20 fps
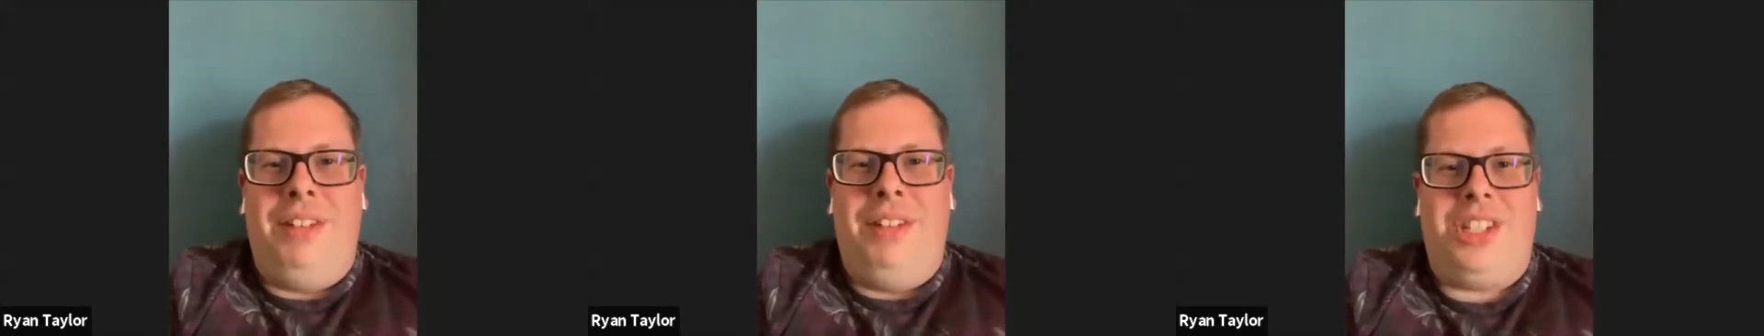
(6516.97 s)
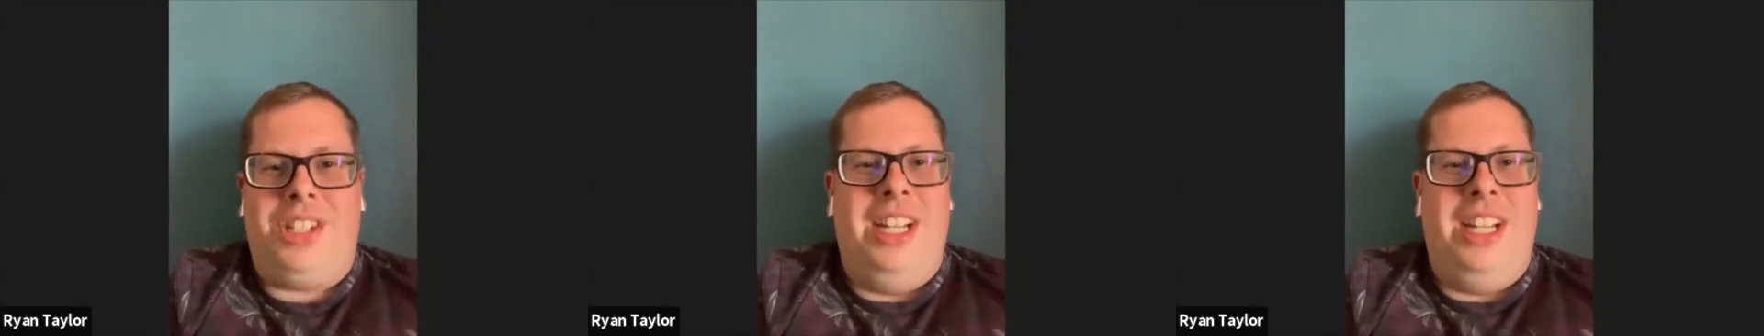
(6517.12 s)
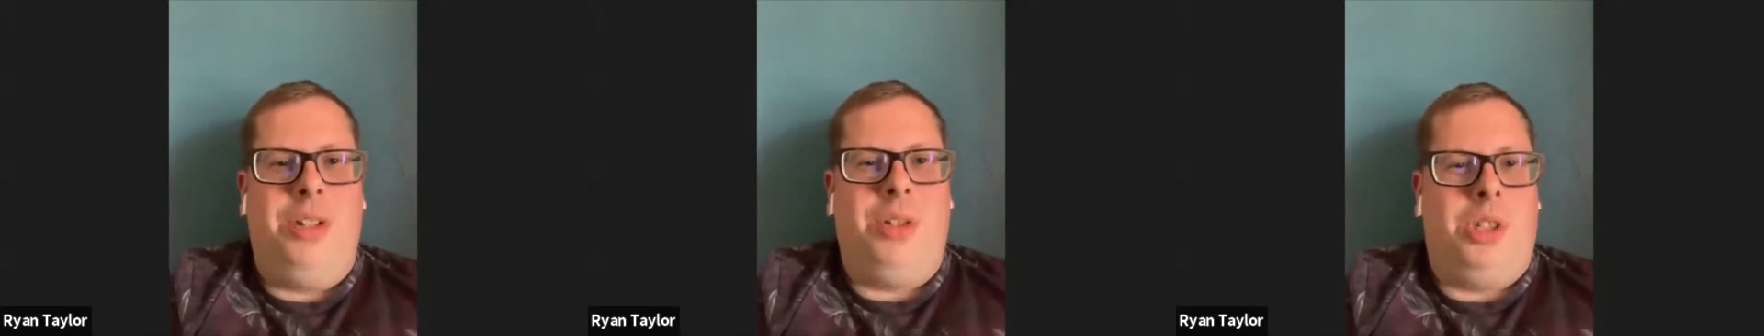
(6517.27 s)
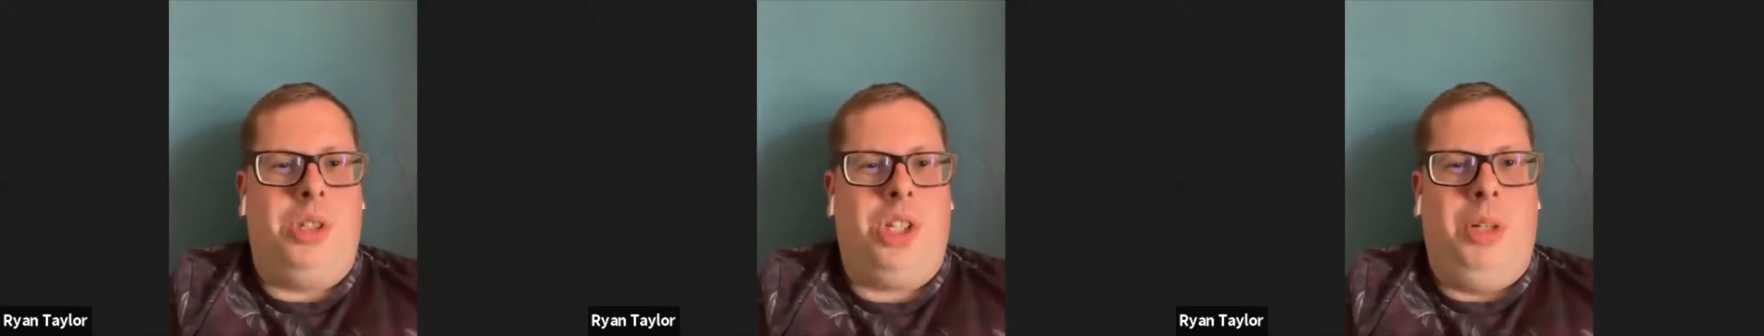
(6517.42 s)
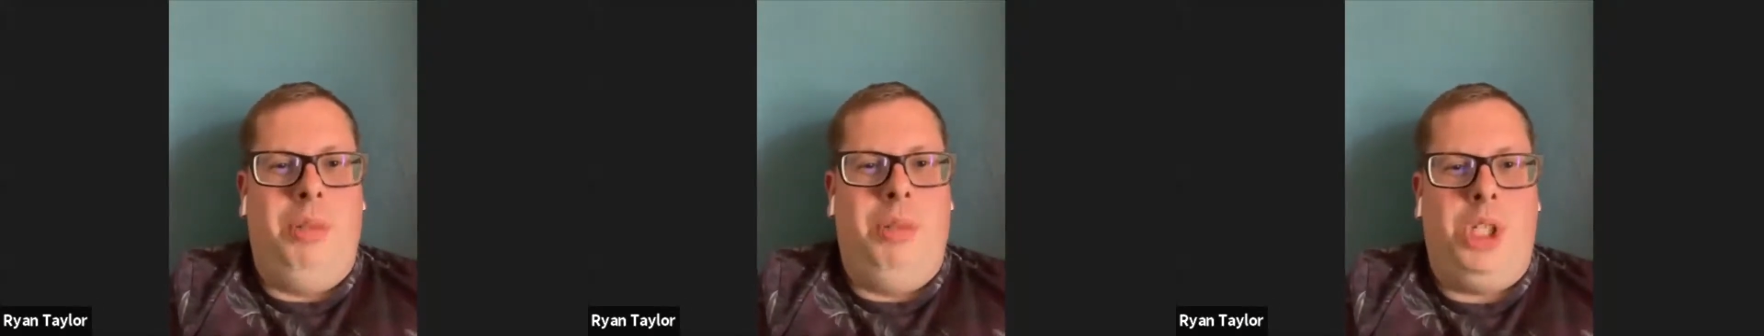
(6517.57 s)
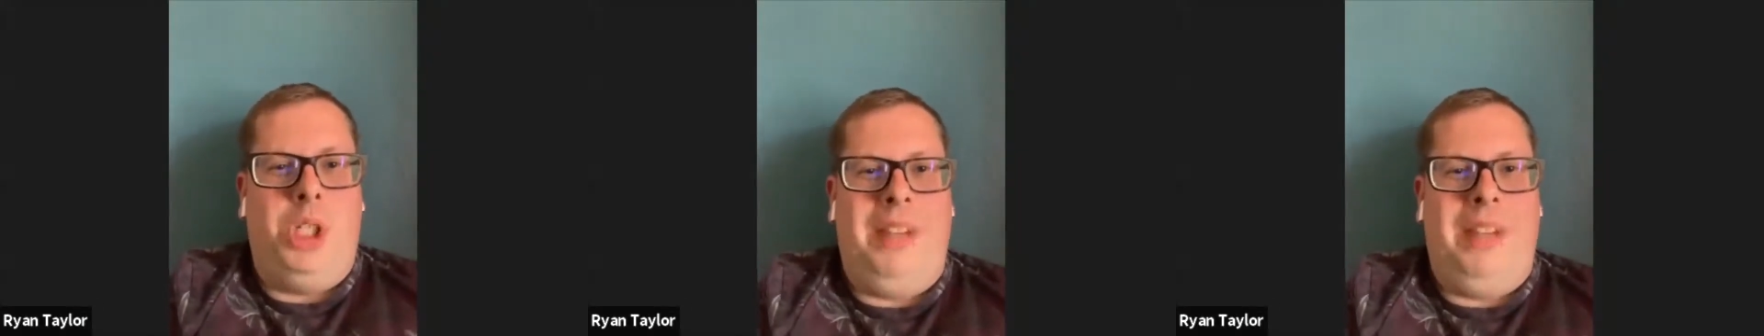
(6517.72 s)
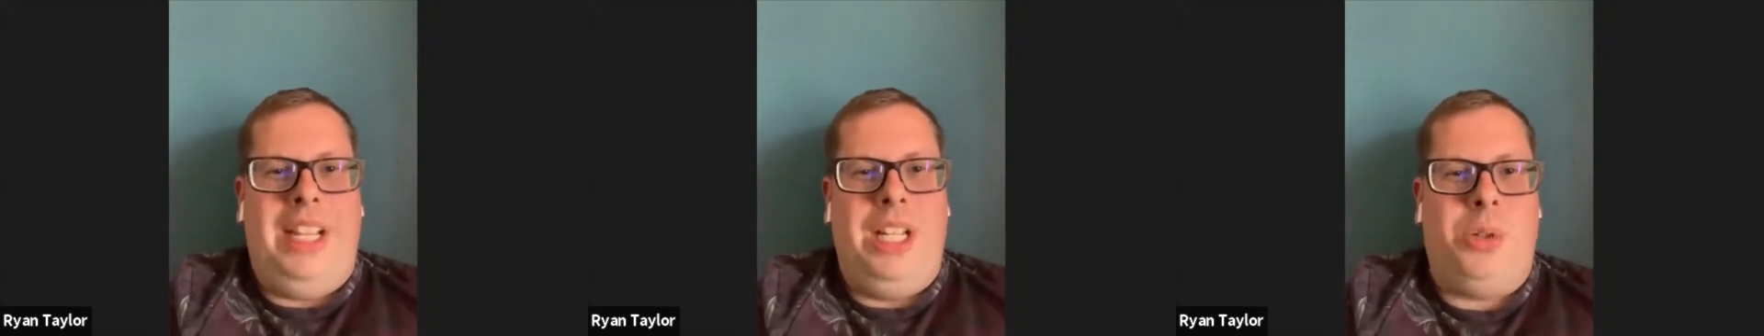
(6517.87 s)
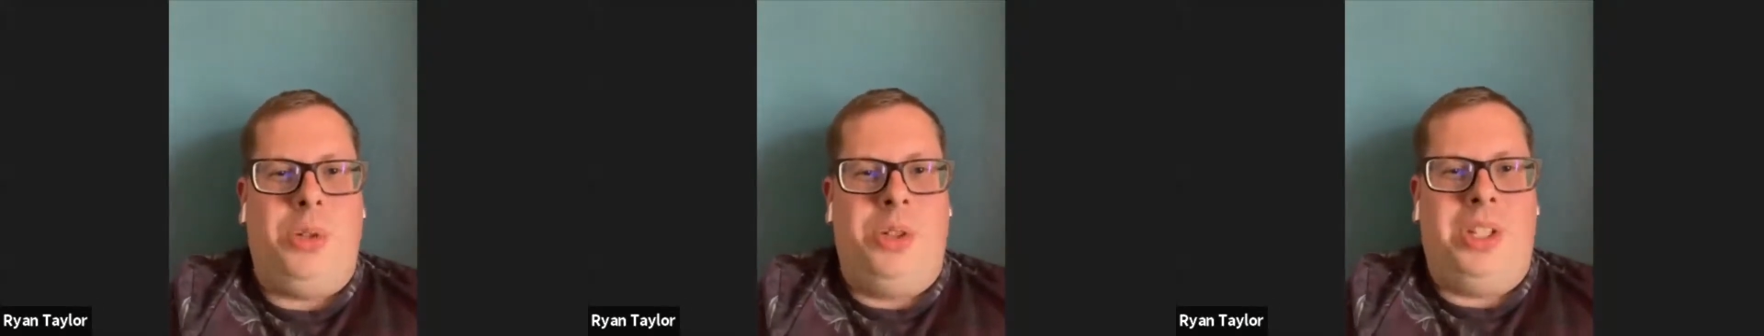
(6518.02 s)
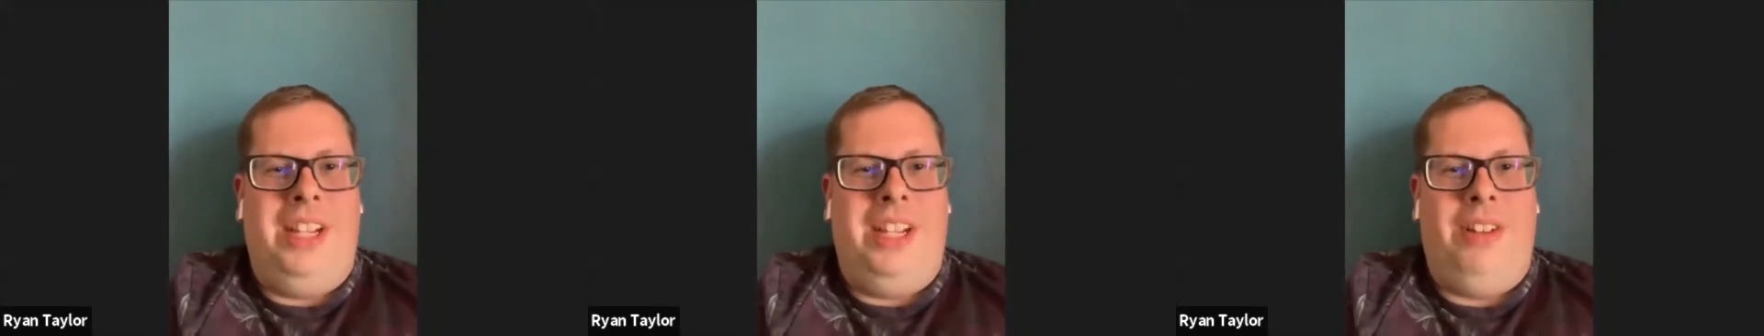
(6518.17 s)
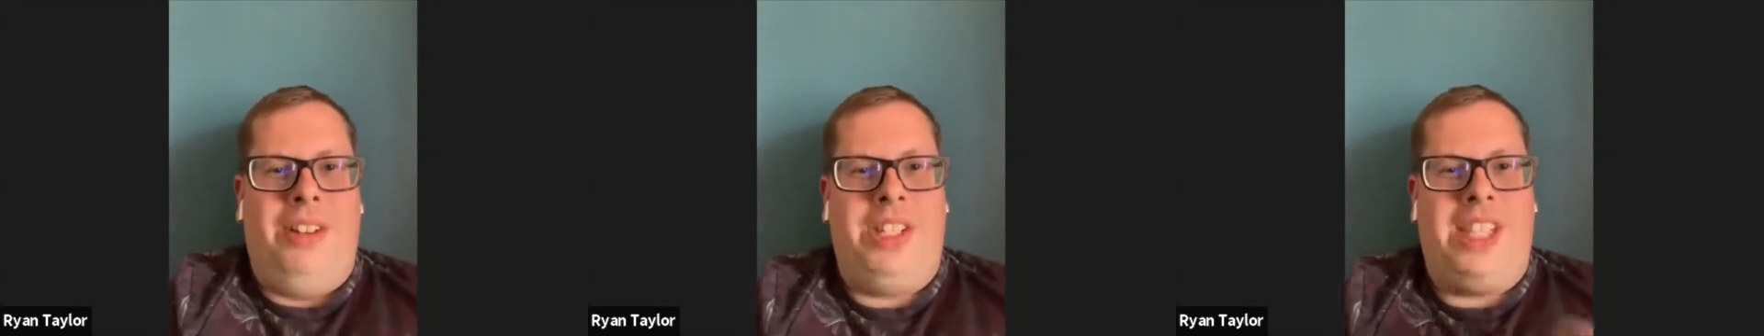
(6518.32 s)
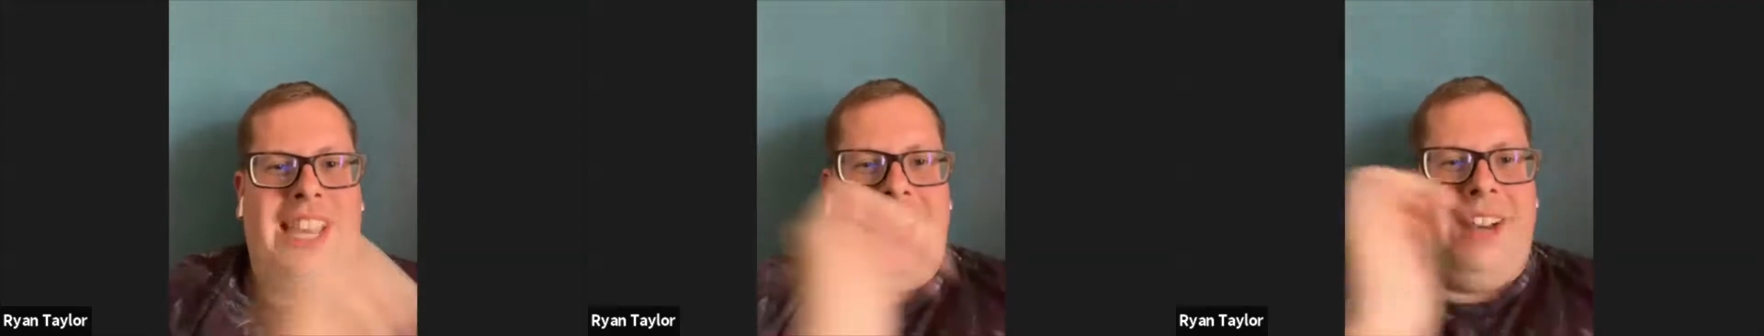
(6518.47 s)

out of your schedule to come and speak to us here on